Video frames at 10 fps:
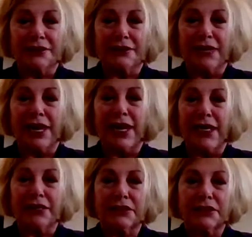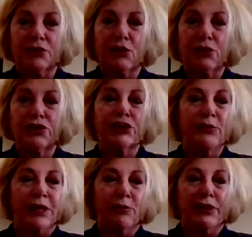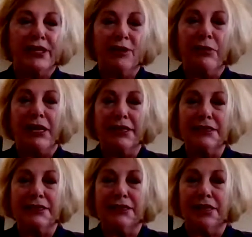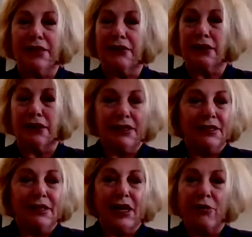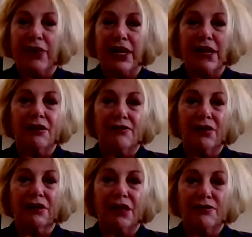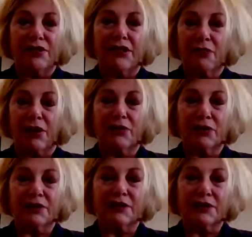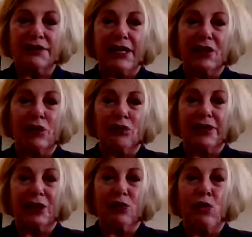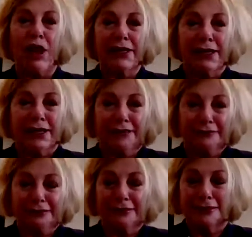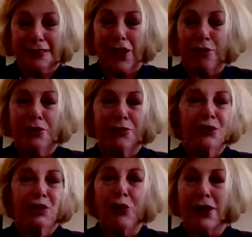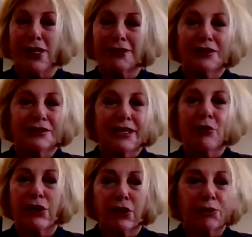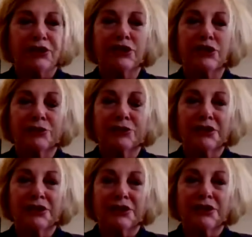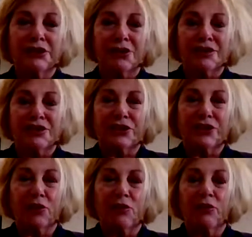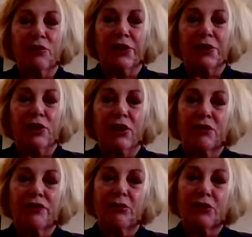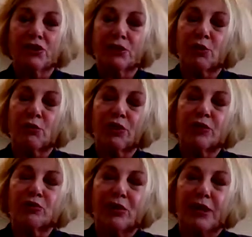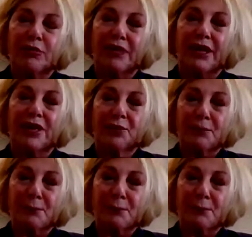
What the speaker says: saying, hey, this is what we're doing, we need bodies in here, we have a lot of team members not only walking to help them, they're running, they're saying, what can we do? So it's just a real big part of our mission. We're really proud of that.